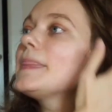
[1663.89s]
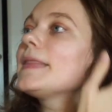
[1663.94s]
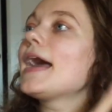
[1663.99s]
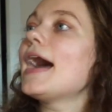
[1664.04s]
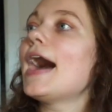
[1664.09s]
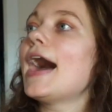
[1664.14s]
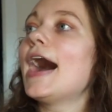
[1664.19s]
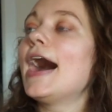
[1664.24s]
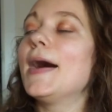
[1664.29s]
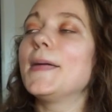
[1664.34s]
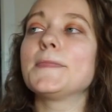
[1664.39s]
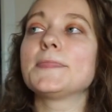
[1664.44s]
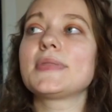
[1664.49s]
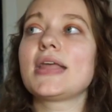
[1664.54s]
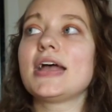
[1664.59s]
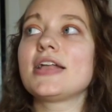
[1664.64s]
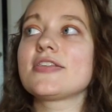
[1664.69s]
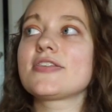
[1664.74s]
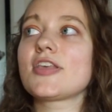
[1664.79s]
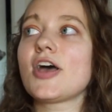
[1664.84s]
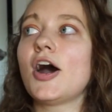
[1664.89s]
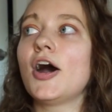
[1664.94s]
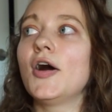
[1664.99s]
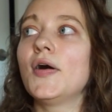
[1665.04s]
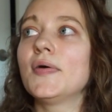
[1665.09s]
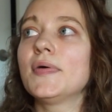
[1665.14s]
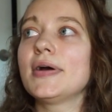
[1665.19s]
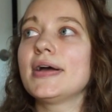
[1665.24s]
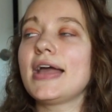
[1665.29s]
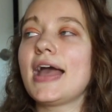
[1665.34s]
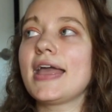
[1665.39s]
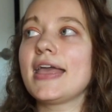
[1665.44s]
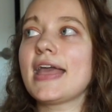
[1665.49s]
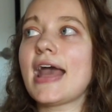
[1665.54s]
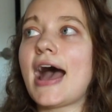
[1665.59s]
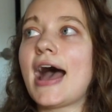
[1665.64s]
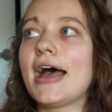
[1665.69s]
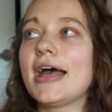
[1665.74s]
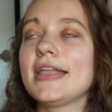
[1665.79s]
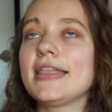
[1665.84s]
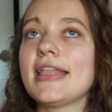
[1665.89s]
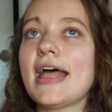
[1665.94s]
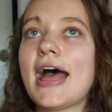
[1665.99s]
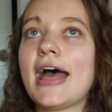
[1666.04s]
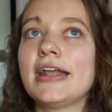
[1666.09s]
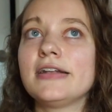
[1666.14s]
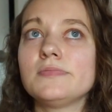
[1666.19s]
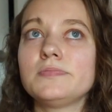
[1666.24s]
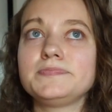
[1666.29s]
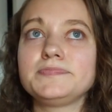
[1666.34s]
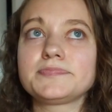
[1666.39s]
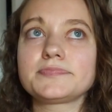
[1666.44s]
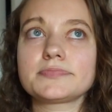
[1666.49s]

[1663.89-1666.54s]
And so, yeah. And then